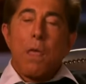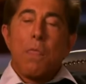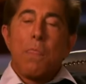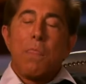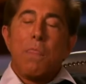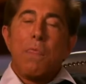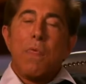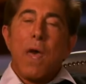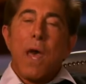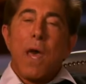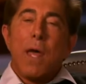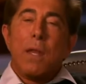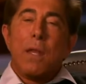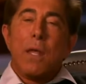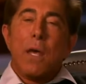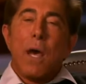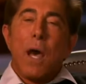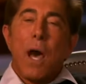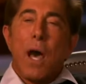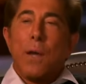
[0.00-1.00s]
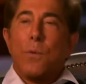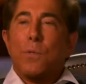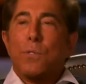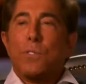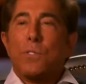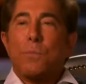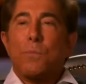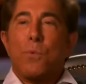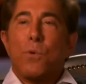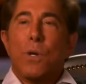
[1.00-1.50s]
that I
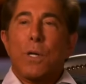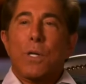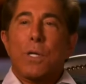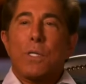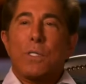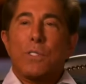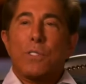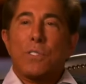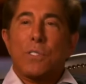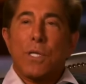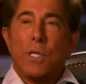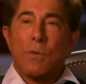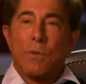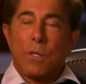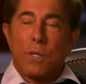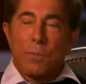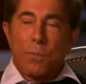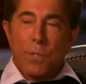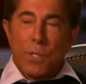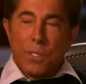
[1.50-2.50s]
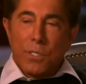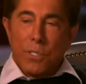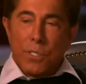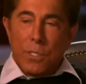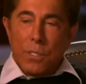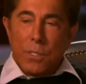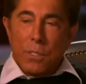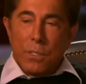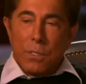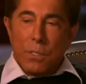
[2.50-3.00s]
was a more considerate person,